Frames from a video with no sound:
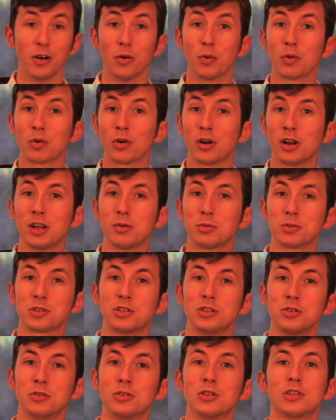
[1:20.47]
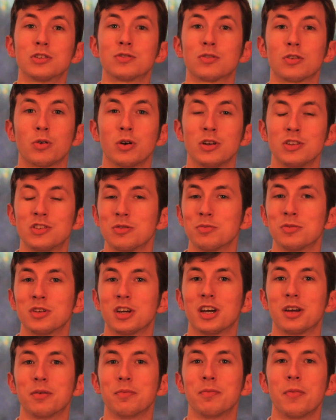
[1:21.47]
We were unable to do this for quite some
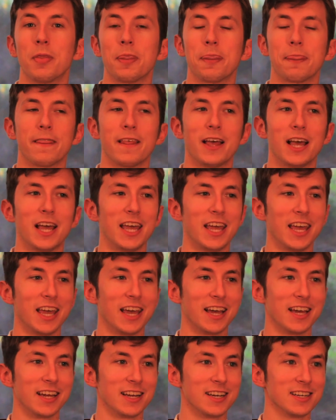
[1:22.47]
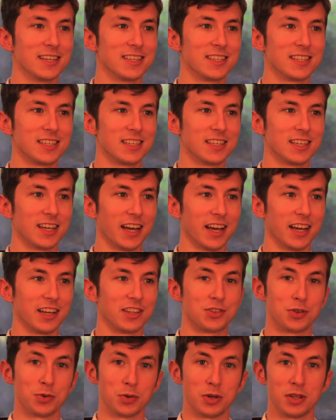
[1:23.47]
time, and
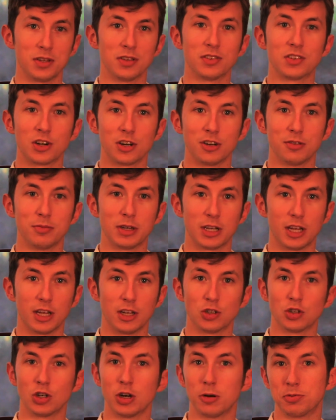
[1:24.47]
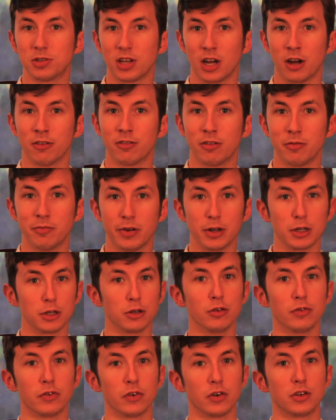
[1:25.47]
so we started making trips out from
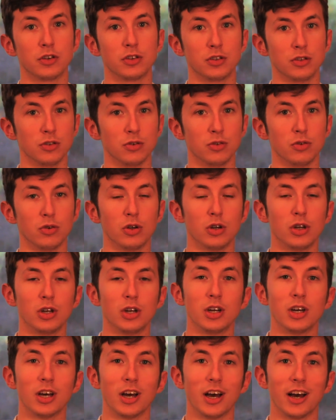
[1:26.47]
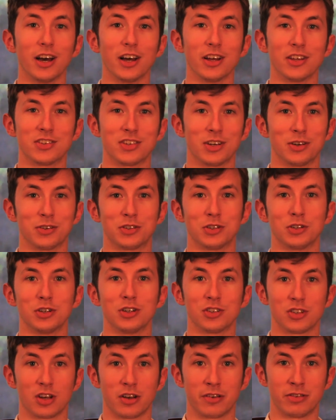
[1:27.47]
Vancouver to South
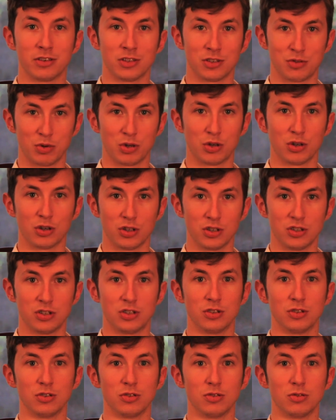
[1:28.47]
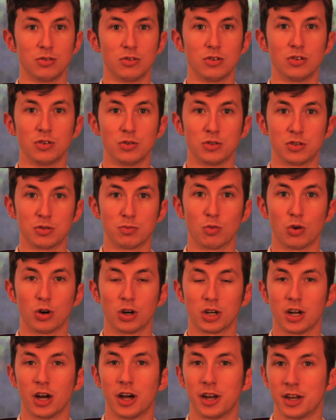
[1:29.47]
Surrey as often as we could to do some
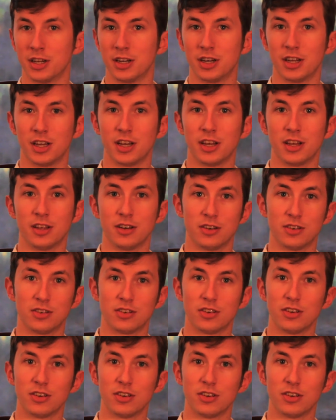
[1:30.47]
work on it and